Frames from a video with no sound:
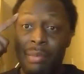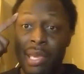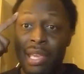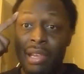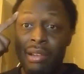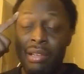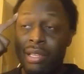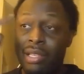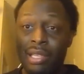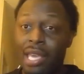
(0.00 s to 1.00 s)
up here
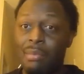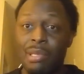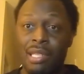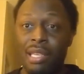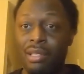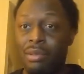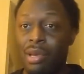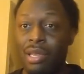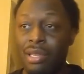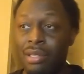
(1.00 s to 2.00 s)
can't be taken away.